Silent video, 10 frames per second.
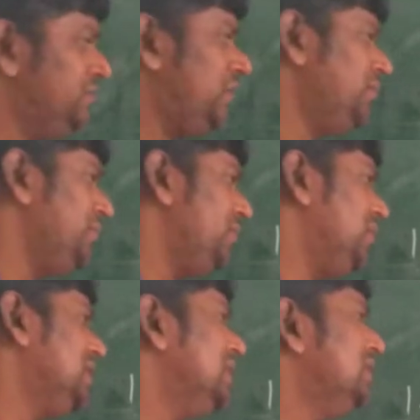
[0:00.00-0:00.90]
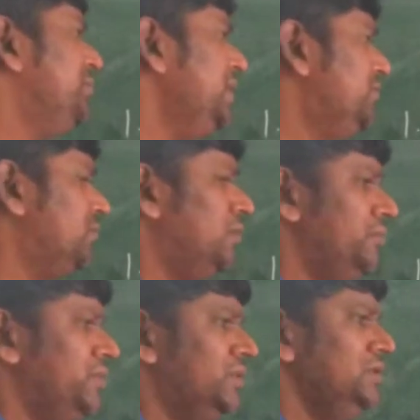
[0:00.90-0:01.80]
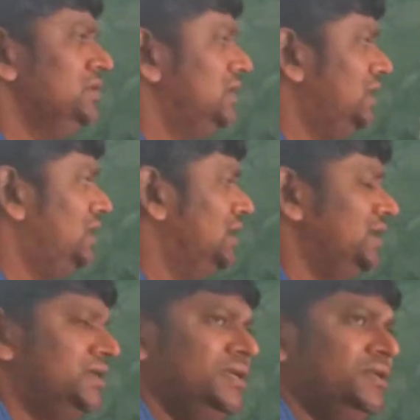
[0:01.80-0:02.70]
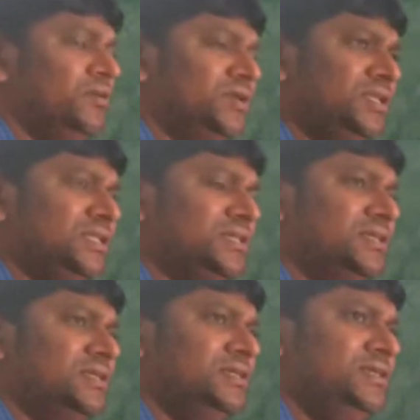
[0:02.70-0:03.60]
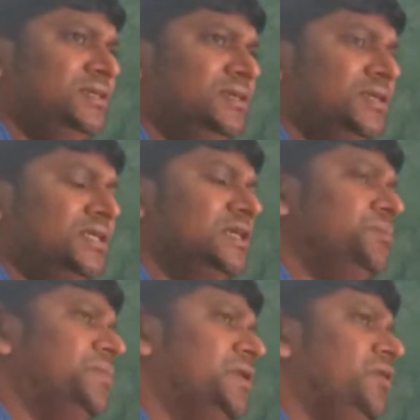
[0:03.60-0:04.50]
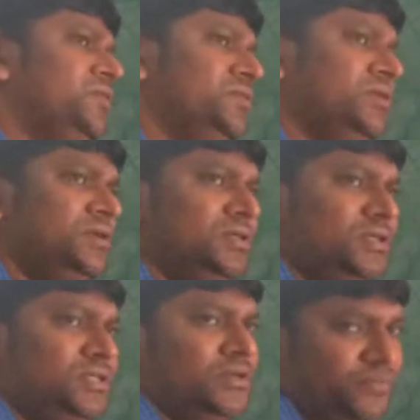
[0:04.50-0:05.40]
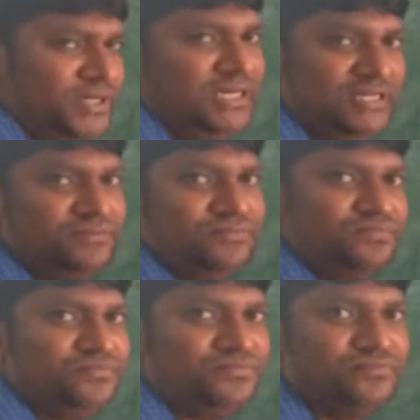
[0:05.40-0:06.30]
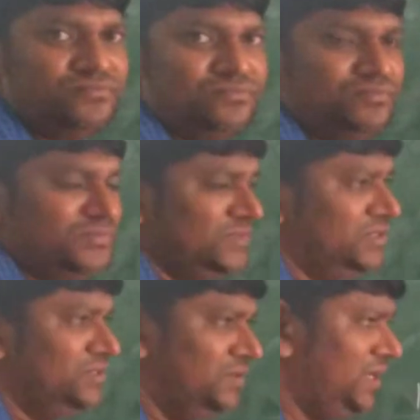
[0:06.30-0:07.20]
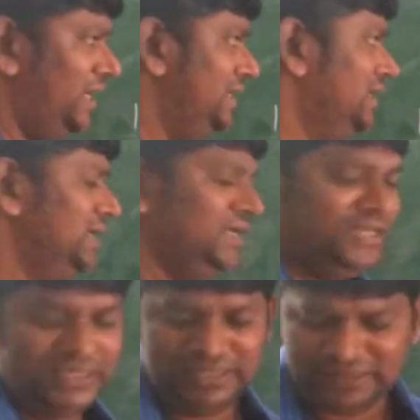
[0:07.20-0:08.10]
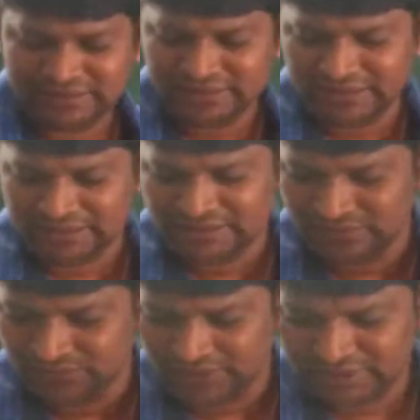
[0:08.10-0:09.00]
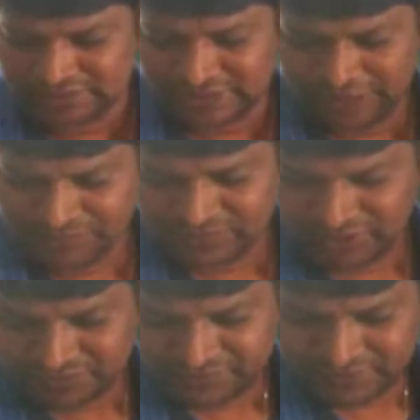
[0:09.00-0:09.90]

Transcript: problem in our country. Big problem in our country, not only in the country, but also in the world. Okay. Let's see that what are types of